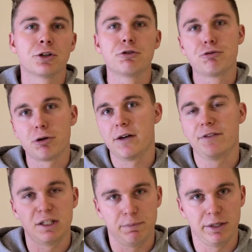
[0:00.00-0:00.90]
to drive
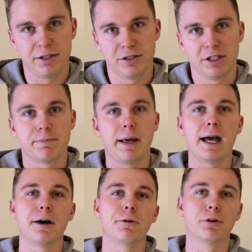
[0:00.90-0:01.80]
these businesses,
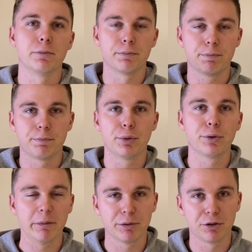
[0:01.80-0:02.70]
power them,
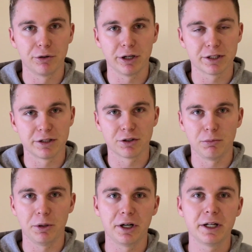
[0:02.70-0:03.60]
build up an audience and a
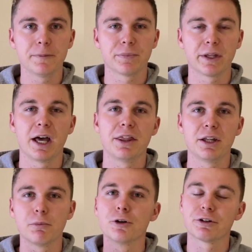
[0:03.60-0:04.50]
community, and
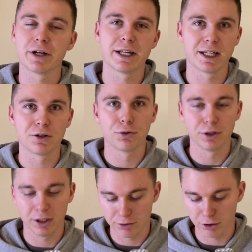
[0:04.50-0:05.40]
then monetize that
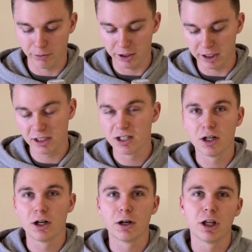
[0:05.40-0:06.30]
audience or community.
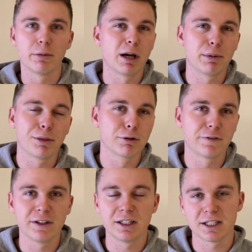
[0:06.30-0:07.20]
Might be through
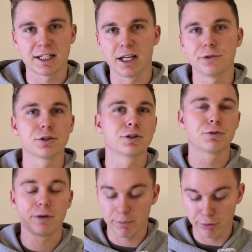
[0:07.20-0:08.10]
affiliate sales,
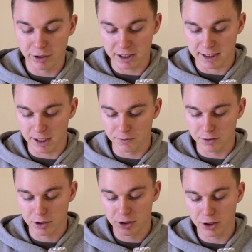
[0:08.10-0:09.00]
direct product
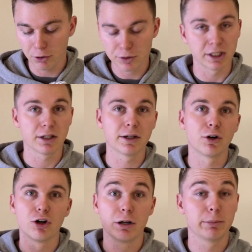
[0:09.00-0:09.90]
sales, consulting,
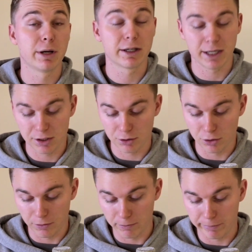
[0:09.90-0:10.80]
or in my case,
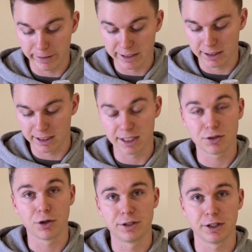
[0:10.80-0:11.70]
plus guest
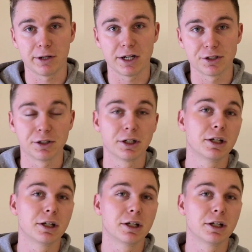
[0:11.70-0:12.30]
content creation.